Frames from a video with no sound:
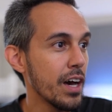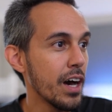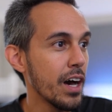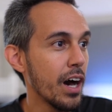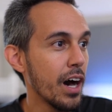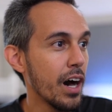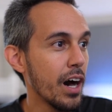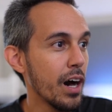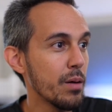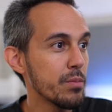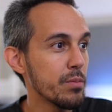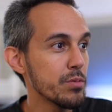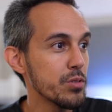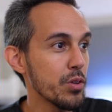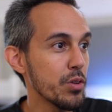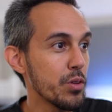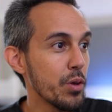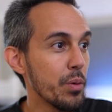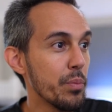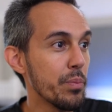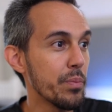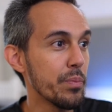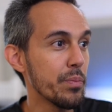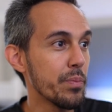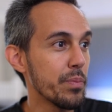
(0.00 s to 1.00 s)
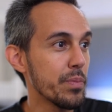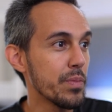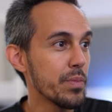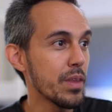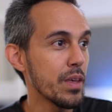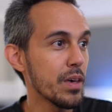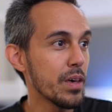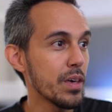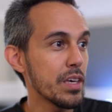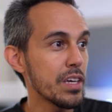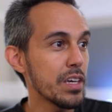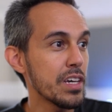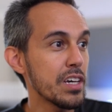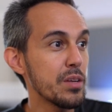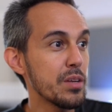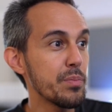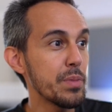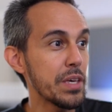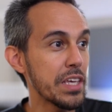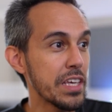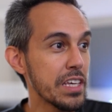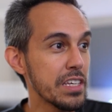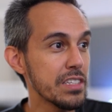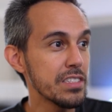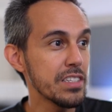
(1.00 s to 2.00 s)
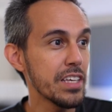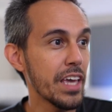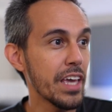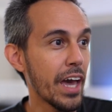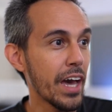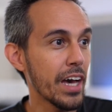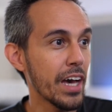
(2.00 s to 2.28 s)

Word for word: Um, so they'll can be easily